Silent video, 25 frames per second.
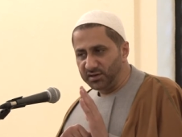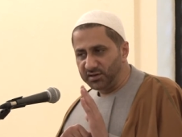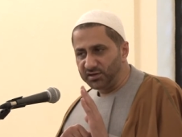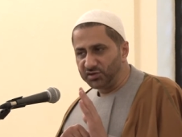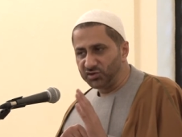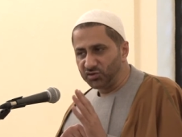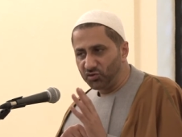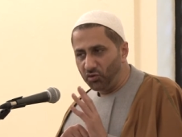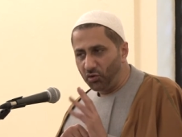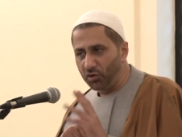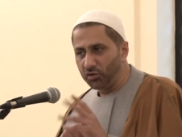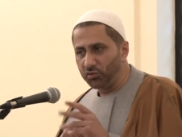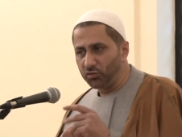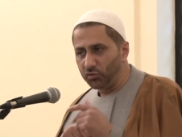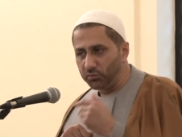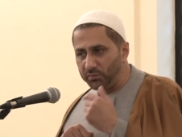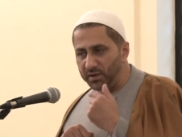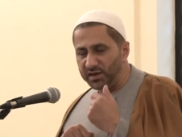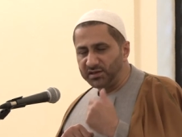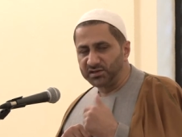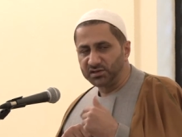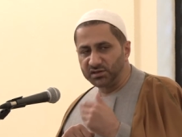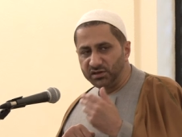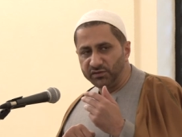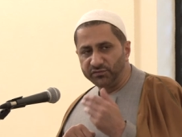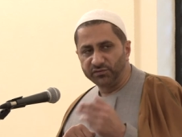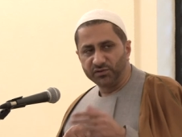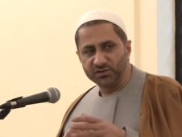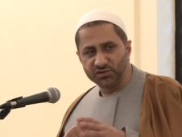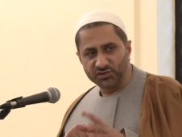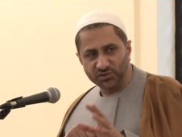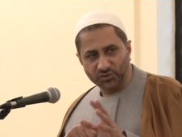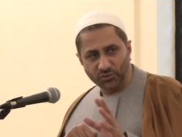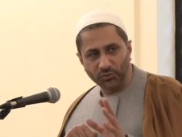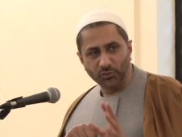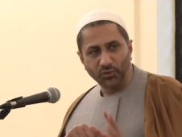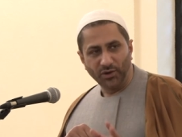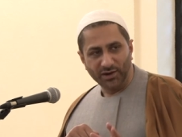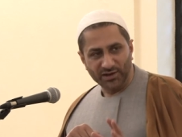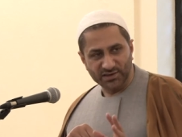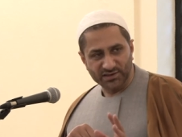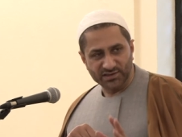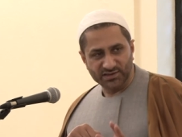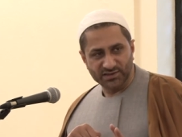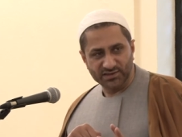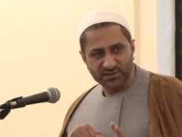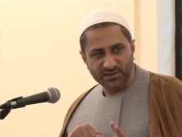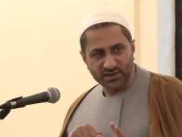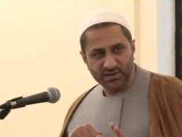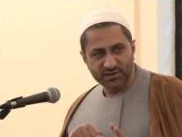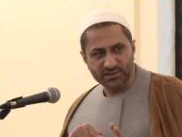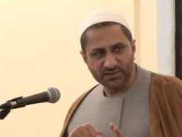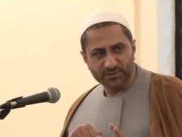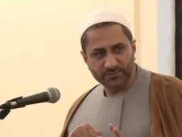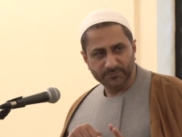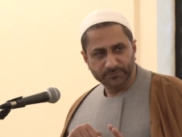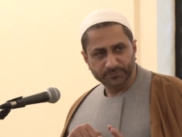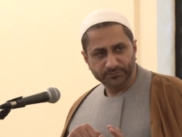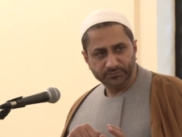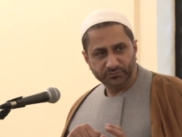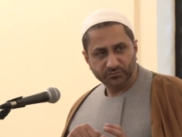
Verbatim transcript: It is God who makes a difference through us, yes?